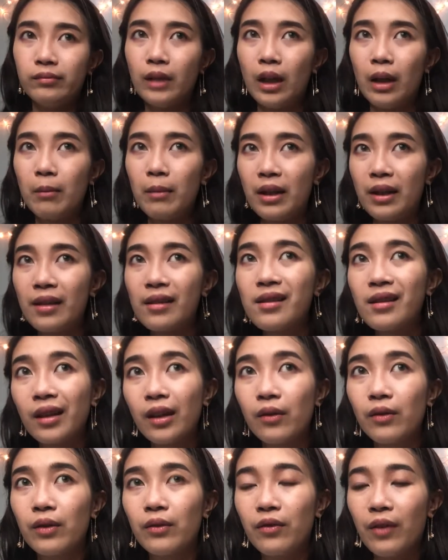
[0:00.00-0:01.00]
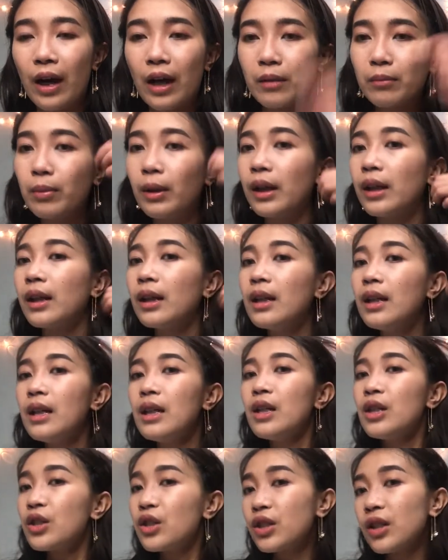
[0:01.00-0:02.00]
I mean, it's a given fact, but
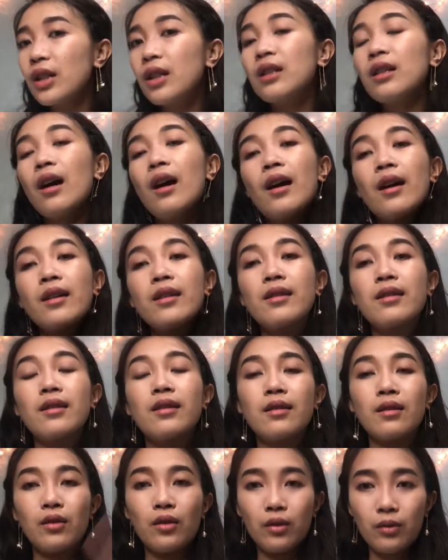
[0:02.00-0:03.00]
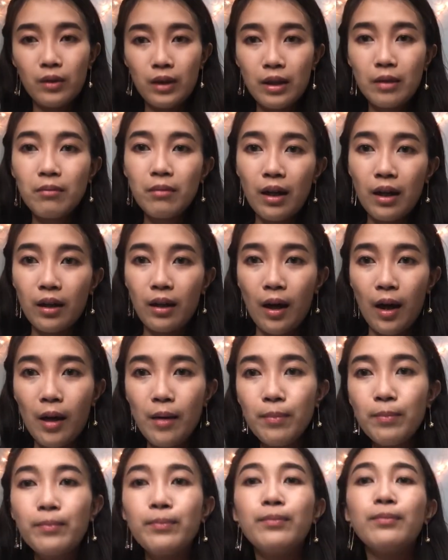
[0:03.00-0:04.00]
she does Korean
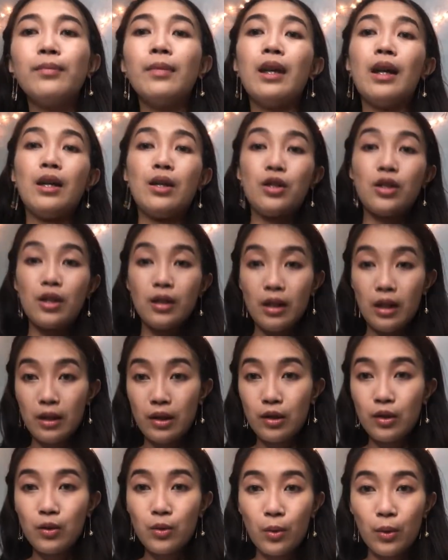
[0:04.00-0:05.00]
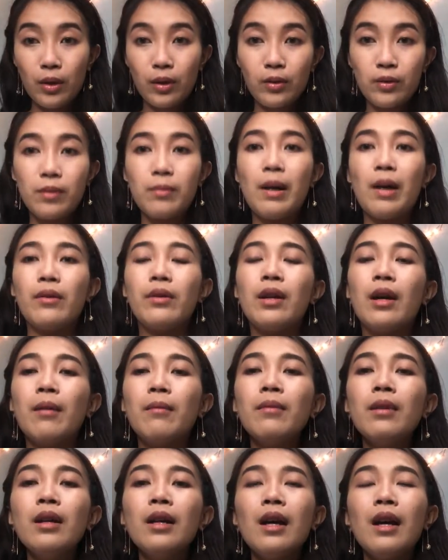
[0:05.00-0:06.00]
makeup. And she does tutorials about
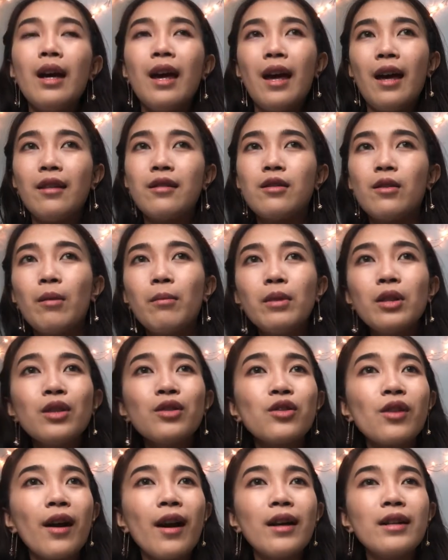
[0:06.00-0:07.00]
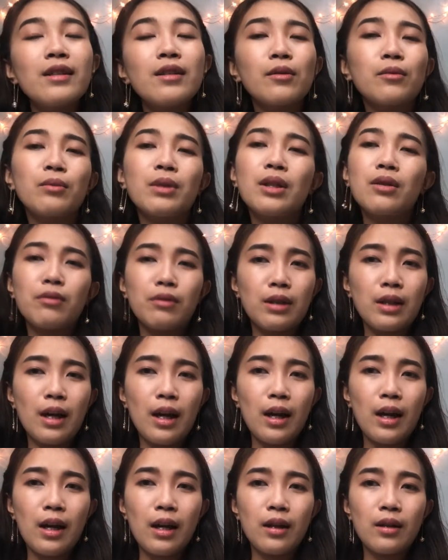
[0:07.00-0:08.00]
them. And so I'm gonna try to
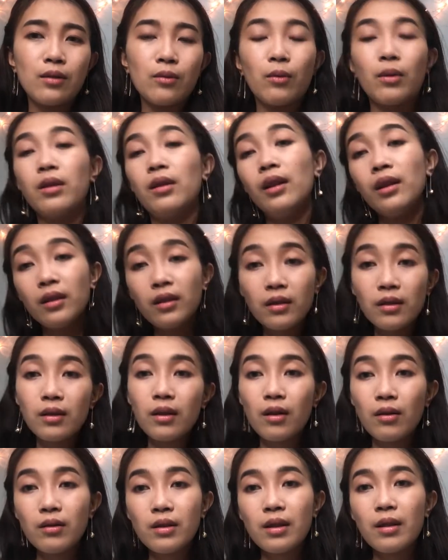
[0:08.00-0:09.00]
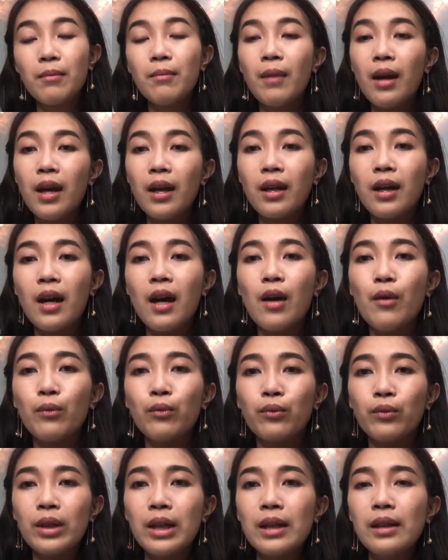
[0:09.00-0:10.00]
recreate or to make a
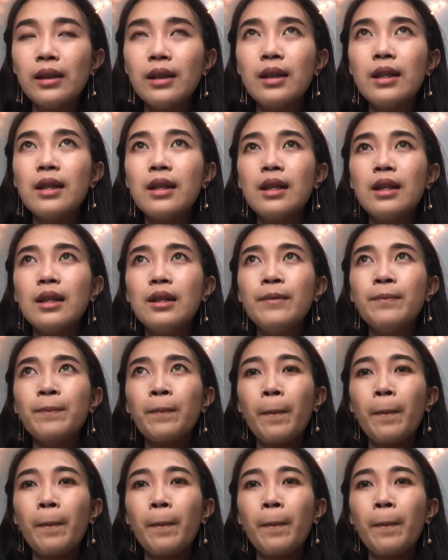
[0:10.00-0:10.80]
really